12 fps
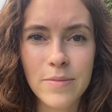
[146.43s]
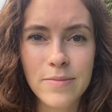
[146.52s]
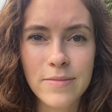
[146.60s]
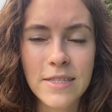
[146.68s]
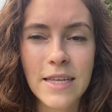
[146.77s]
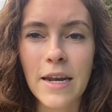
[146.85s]

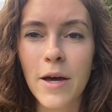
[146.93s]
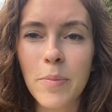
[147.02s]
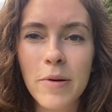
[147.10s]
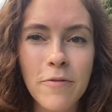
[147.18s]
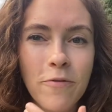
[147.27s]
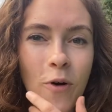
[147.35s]
set up
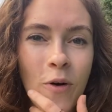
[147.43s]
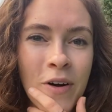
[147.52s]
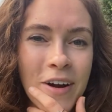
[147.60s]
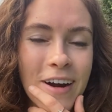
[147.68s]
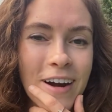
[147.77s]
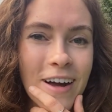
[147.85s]

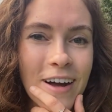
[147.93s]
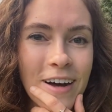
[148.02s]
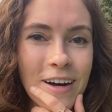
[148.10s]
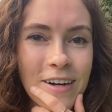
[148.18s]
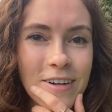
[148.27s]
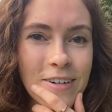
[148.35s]
for
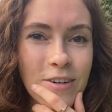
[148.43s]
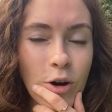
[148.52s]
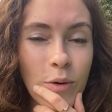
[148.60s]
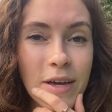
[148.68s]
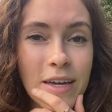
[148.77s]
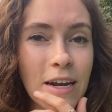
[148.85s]

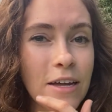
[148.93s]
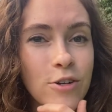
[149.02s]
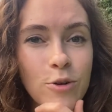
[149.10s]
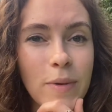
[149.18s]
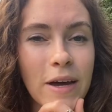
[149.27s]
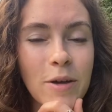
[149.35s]
growing an
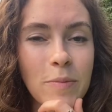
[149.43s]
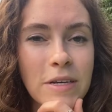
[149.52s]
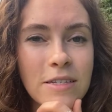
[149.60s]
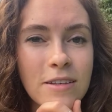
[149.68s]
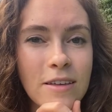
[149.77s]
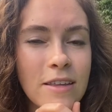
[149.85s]
underbite,
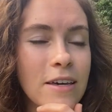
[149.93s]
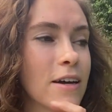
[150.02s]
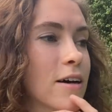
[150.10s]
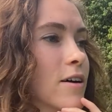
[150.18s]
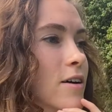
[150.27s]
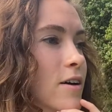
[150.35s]
basically
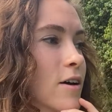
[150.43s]
a